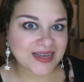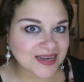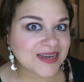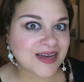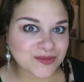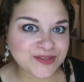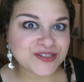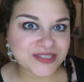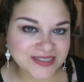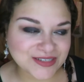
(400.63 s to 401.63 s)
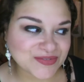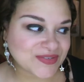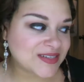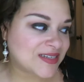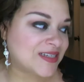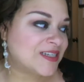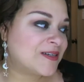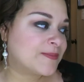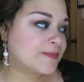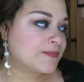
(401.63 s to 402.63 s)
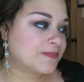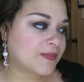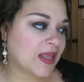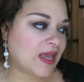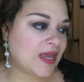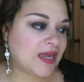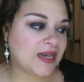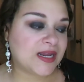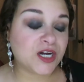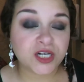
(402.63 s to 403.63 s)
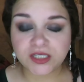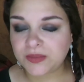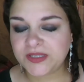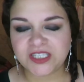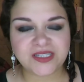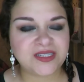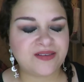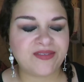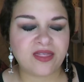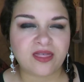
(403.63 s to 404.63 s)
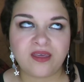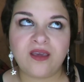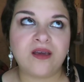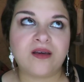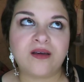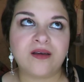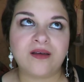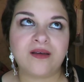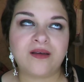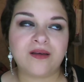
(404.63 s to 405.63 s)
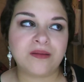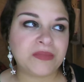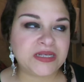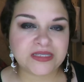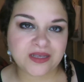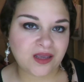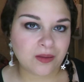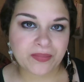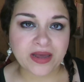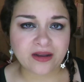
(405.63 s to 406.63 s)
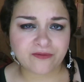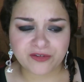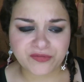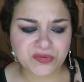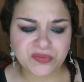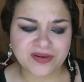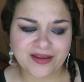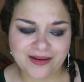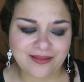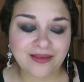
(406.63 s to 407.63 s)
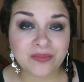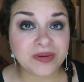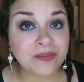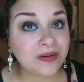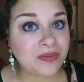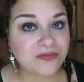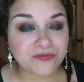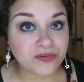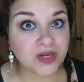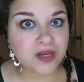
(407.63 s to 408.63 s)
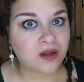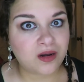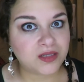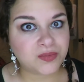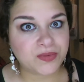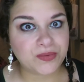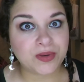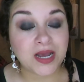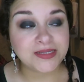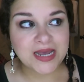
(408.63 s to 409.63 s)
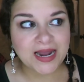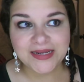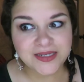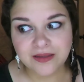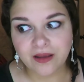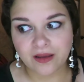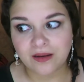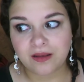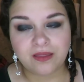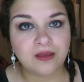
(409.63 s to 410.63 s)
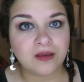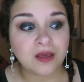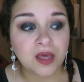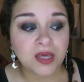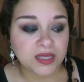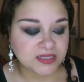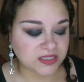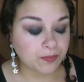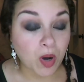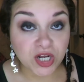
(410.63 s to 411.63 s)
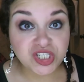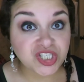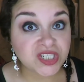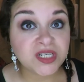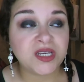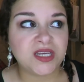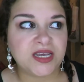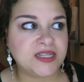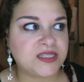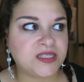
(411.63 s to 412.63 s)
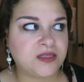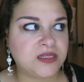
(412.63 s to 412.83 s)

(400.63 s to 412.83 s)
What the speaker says: I got all their stuff, and it hurts me just to even think me saying a bad review on anything. But I'm gonna be freaking honest with you guys. I didn't like it. I think it smudged. It